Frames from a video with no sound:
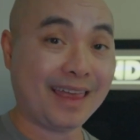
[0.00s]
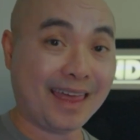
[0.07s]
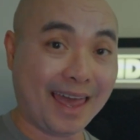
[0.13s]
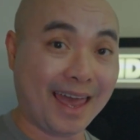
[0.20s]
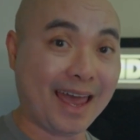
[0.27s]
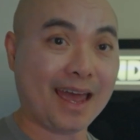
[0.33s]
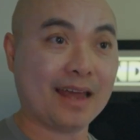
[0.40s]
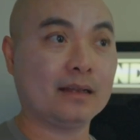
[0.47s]

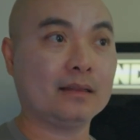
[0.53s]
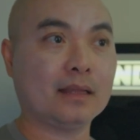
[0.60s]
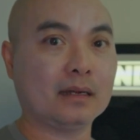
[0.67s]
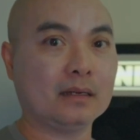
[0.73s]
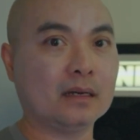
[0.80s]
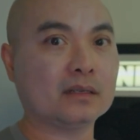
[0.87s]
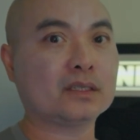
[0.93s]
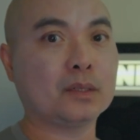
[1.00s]
and that
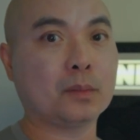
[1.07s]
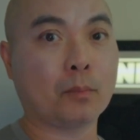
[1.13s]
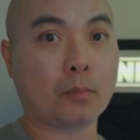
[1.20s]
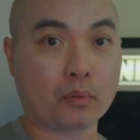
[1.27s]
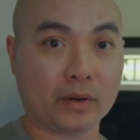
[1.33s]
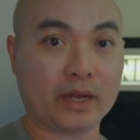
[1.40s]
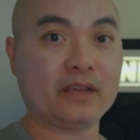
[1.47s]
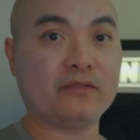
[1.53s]
doesn't
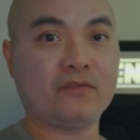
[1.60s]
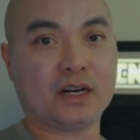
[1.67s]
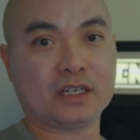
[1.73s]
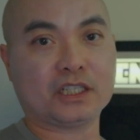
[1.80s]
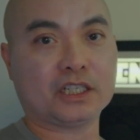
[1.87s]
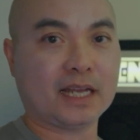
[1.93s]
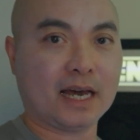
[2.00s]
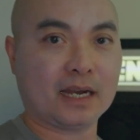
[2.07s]
break
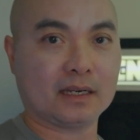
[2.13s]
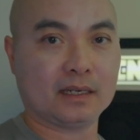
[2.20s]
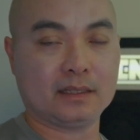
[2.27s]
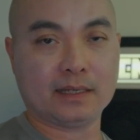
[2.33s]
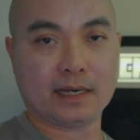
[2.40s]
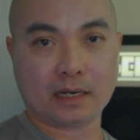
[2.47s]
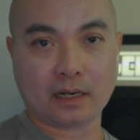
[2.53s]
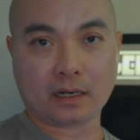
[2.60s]
functionality
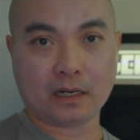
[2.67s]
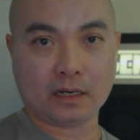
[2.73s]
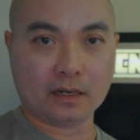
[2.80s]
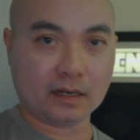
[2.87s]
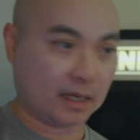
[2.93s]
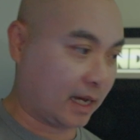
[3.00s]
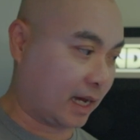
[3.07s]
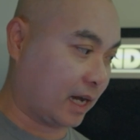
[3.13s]
that I
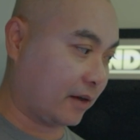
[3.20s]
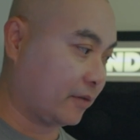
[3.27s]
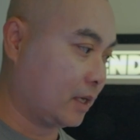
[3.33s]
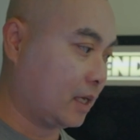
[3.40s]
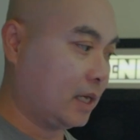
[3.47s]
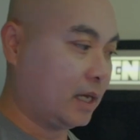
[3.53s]
currently have.